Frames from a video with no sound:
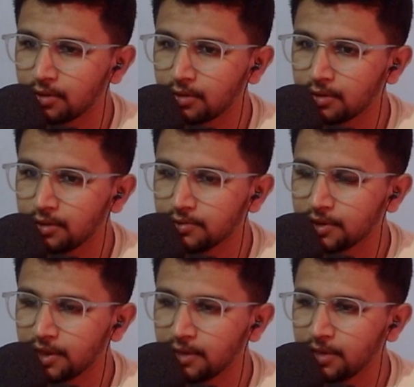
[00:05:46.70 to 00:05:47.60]

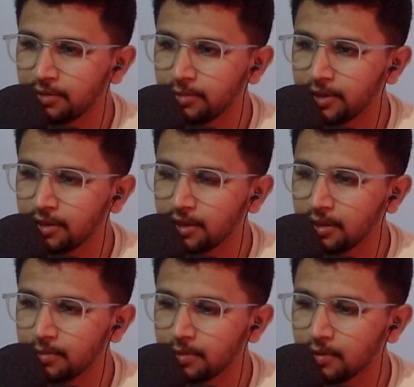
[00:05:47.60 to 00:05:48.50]
username let me
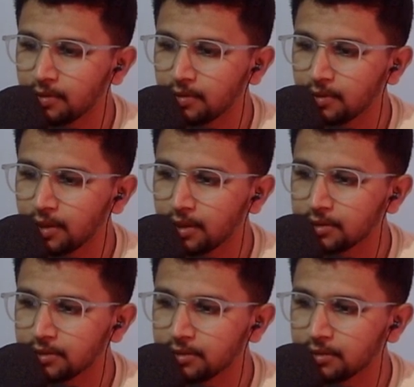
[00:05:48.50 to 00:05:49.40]
keep as